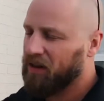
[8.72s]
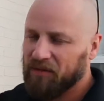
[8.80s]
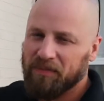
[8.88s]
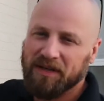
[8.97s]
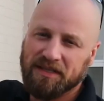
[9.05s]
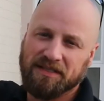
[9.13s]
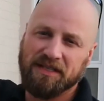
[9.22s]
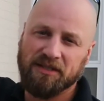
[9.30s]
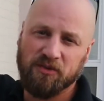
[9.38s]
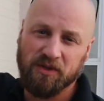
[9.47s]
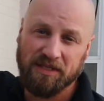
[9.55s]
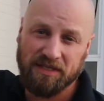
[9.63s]
of the biggest
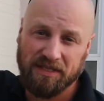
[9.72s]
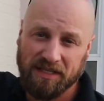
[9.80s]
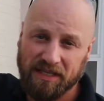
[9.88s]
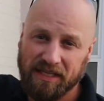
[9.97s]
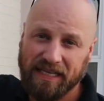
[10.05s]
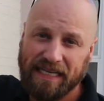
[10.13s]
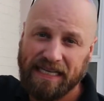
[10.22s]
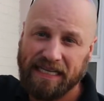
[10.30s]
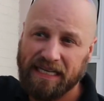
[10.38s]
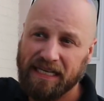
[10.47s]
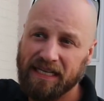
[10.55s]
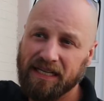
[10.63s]
things we see
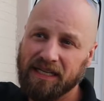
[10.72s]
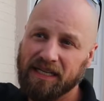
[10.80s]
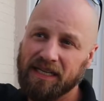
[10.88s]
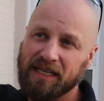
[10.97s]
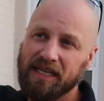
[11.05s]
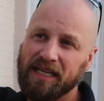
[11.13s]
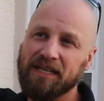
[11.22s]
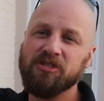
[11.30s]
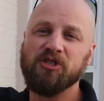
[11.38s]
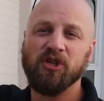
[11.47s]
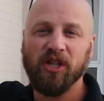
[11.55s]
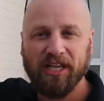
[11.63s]
in
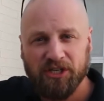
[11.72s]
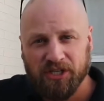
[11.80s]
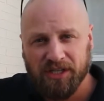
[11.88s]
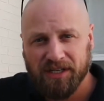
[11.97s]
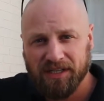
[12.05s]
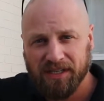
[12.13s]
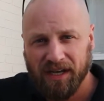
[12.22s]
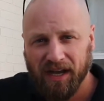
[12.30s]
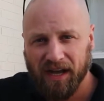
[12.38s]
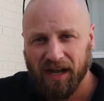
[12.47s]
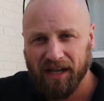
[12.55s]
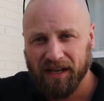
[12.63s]
insulation
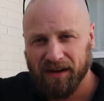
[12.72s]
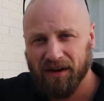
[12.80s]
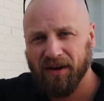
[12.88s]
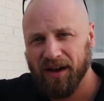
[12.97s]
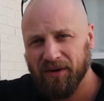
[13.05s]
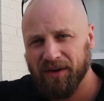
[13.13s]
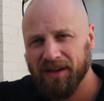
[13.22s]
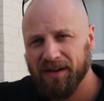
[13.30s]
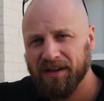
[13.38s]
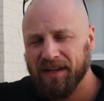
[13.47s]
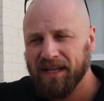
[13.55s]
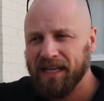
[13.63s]
in our
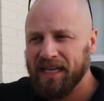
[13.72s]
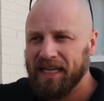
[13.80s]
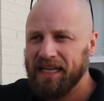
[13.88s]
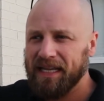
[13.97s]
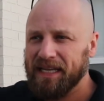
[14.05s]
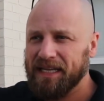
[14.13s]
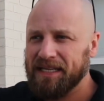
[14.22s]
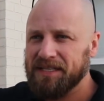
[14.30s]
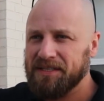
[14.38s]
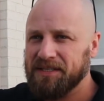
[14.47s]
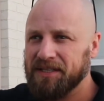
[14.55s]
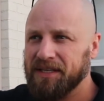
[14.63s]
area
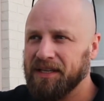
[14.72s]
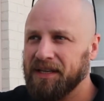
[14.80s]
is